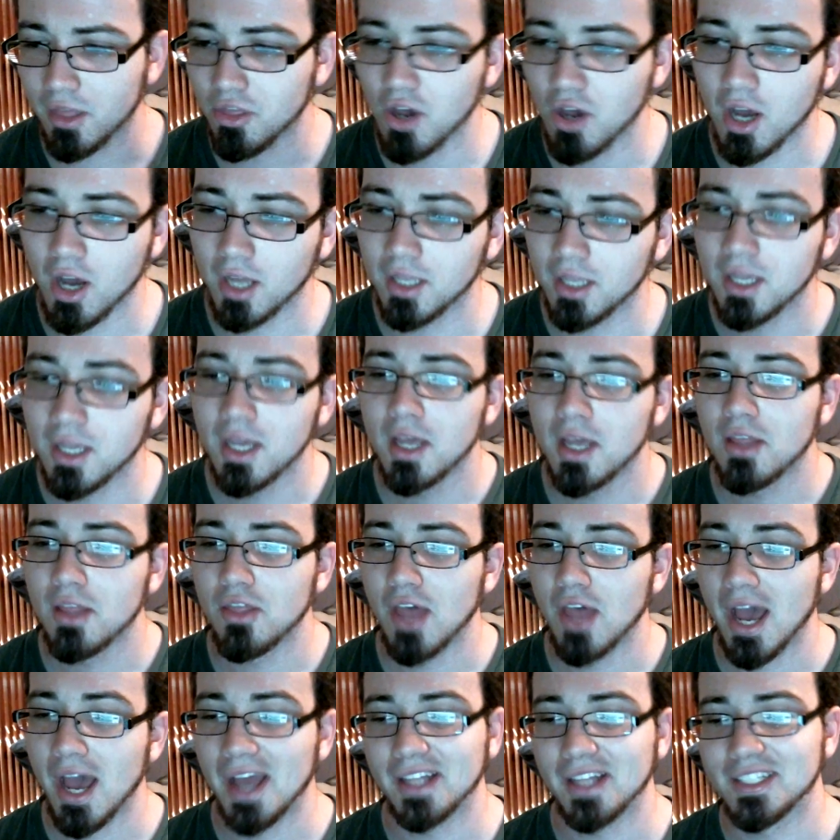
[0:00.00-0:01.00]
I thought
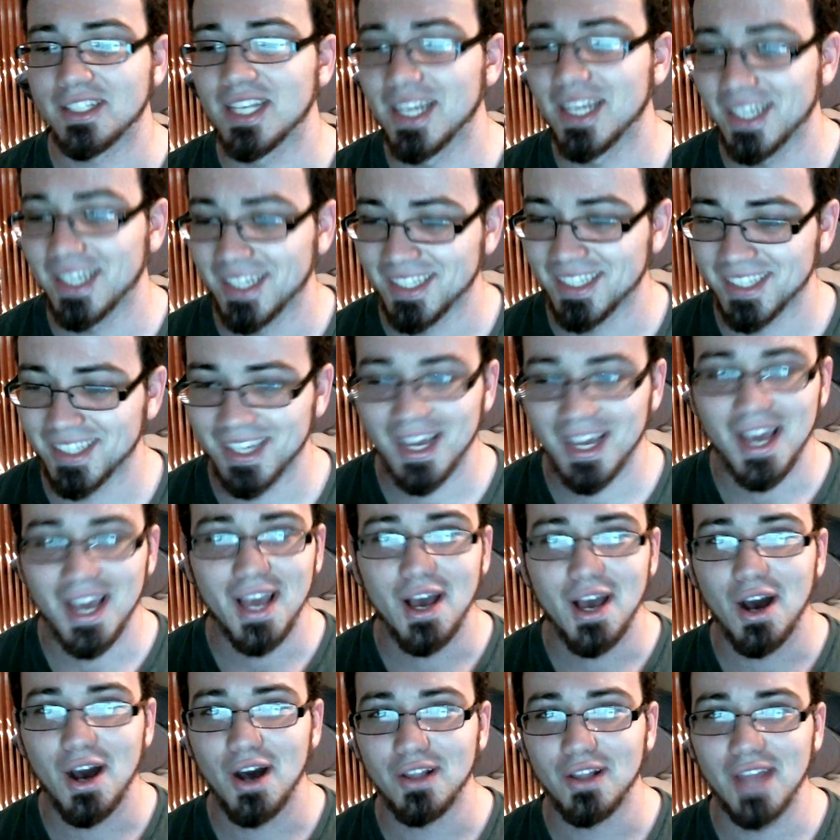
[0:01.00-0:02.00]
that
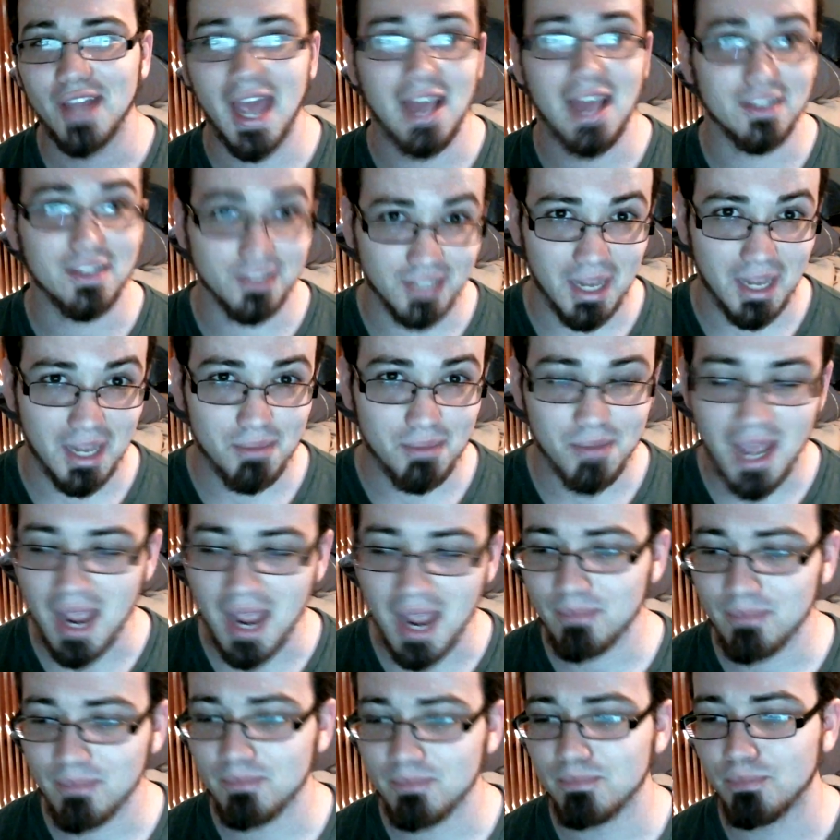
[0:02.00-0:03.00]
they had the same
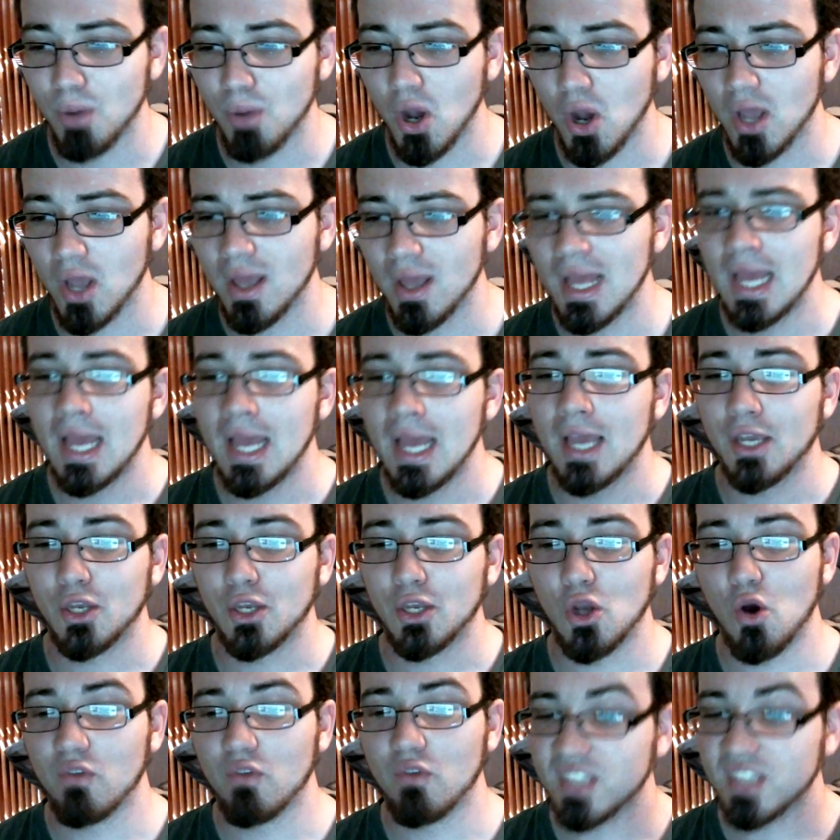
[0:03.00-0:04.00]
name, but you
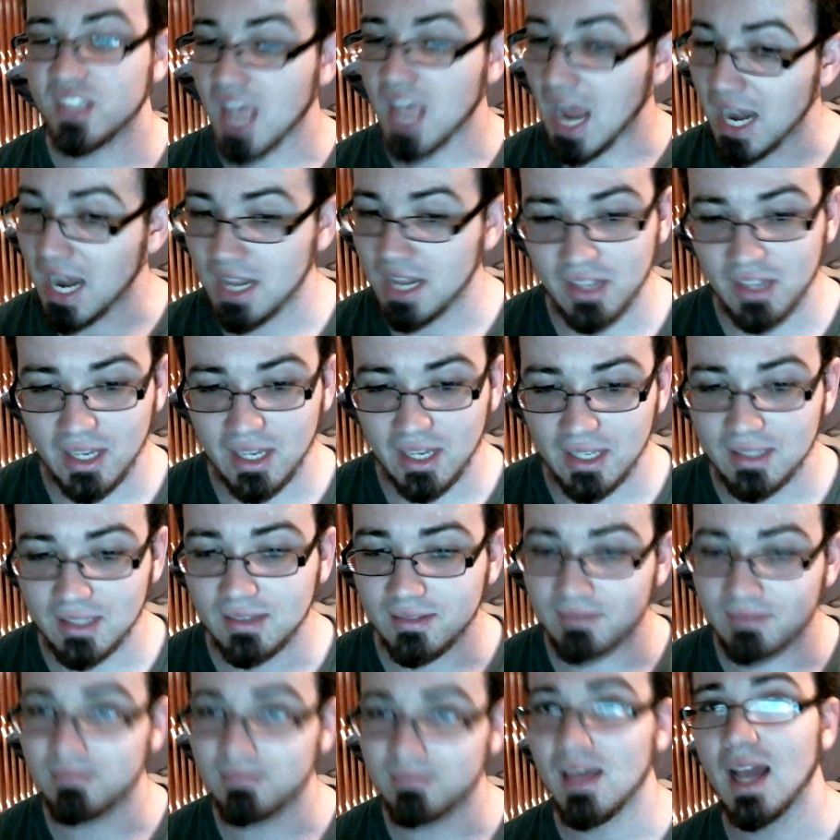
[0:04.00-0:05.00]
know, if it's
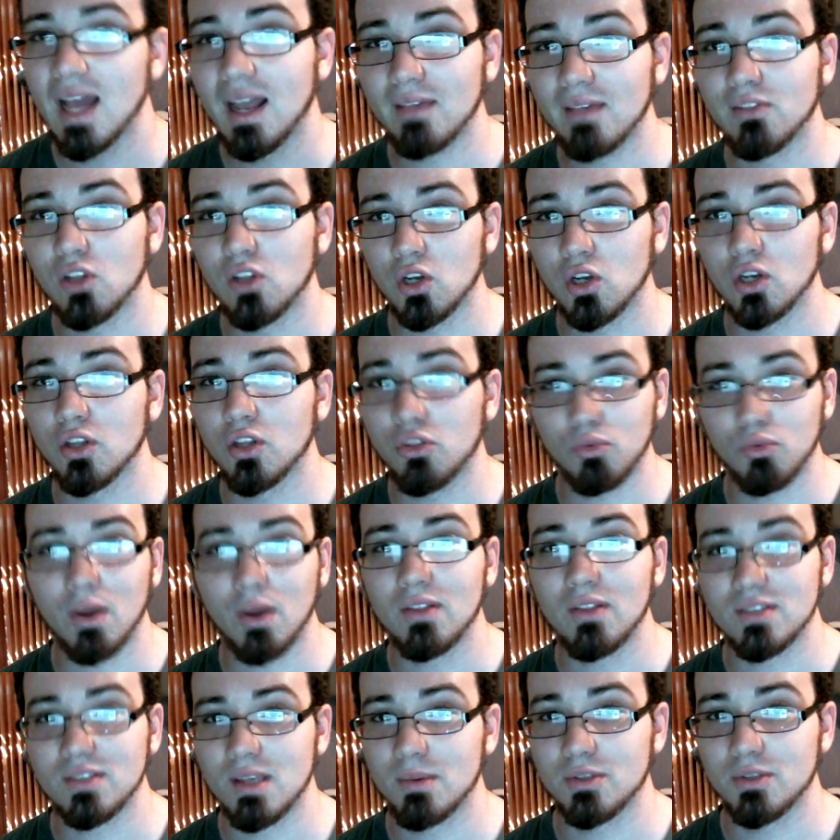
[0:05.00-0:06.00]
anything that I've learned
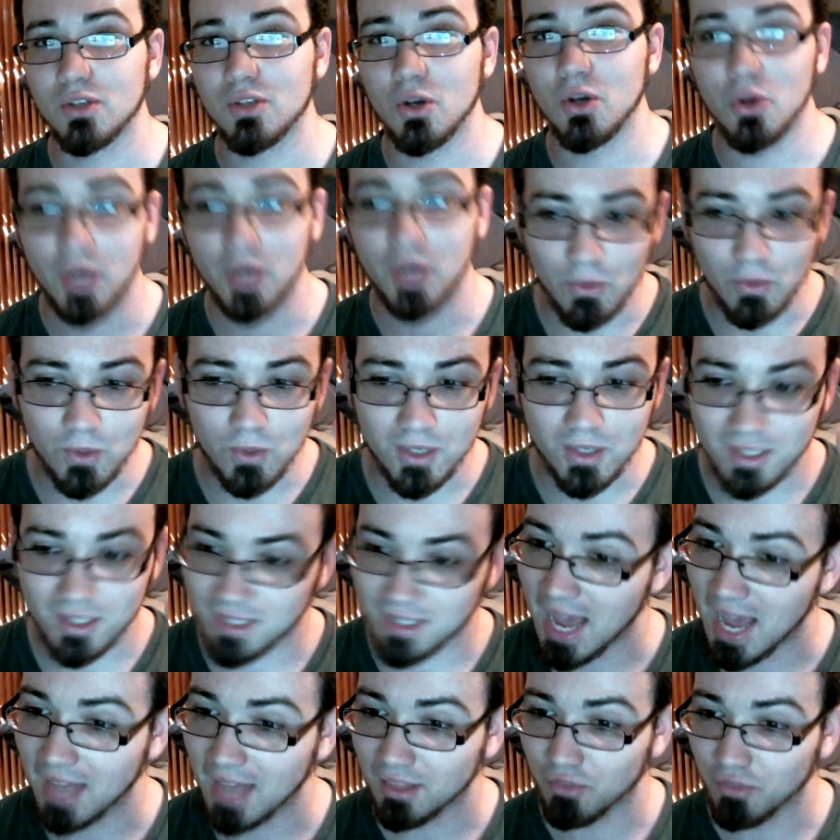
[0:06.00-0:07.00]
throughout this episode, it was
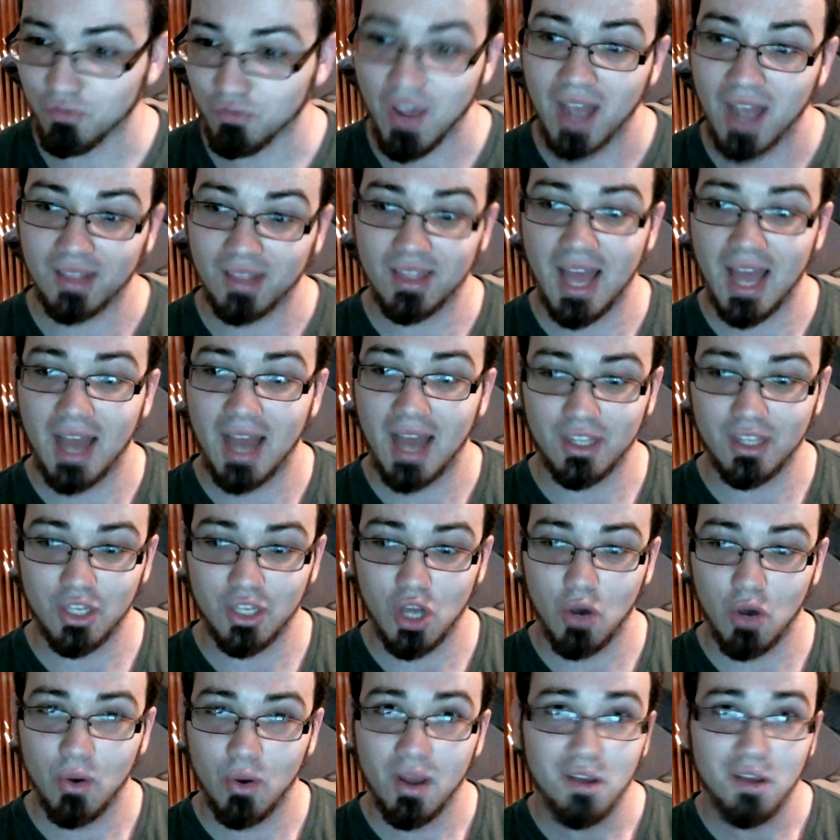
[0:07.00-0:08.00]
that the fact that, you
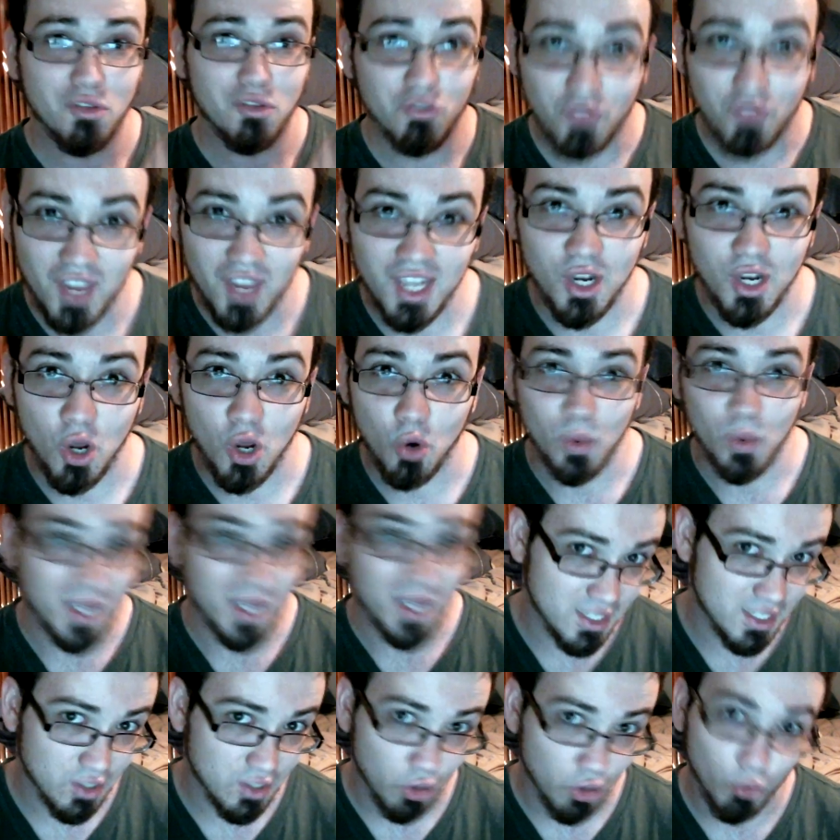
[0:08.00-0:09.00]
know, Vino
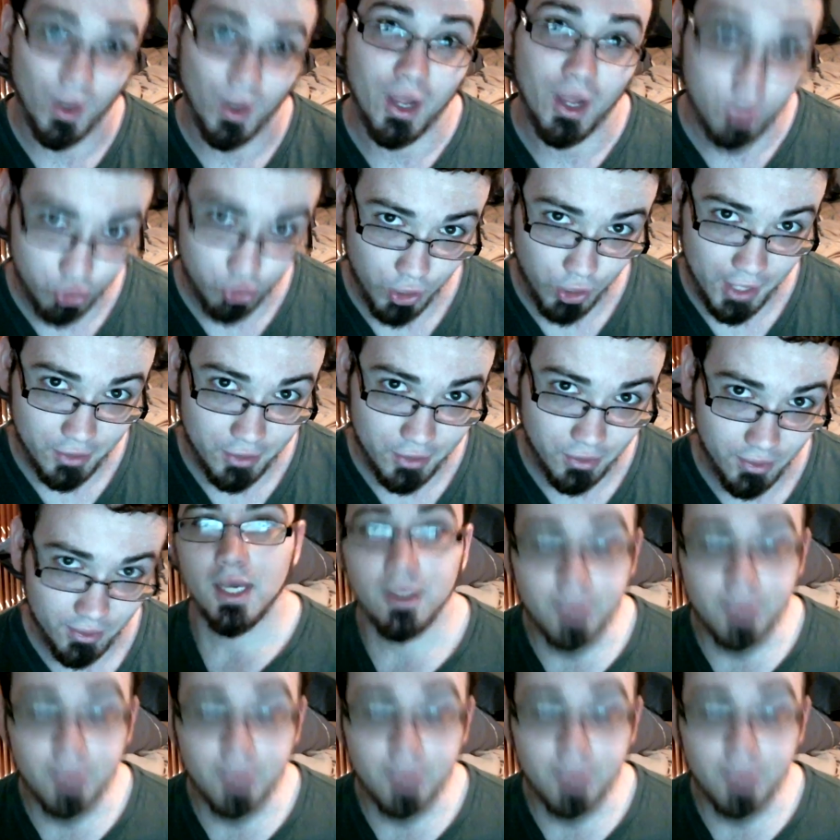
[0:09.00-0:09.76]
is the rail tracer.